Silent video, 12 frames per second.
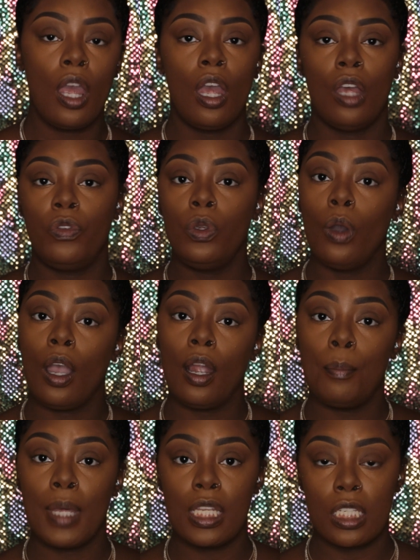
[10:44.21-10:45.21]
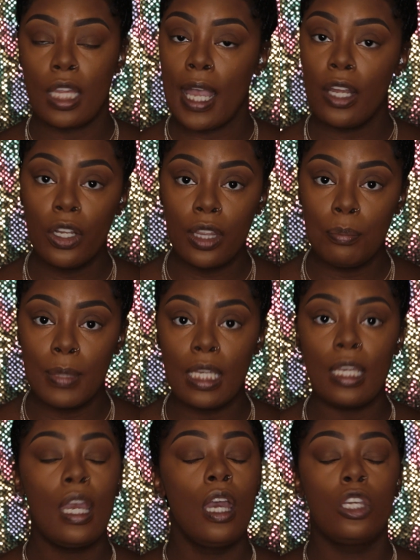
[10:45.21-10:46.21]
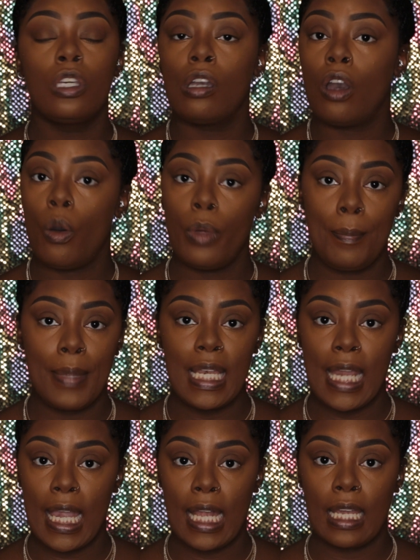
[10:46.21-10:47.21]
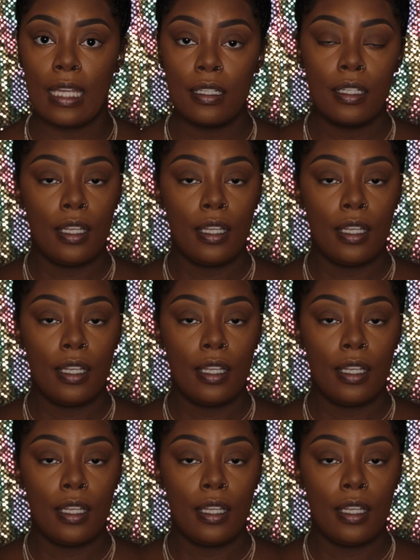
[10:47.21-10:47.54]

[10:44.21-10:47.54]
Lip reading: If you are much lighter than me, you can go with banana.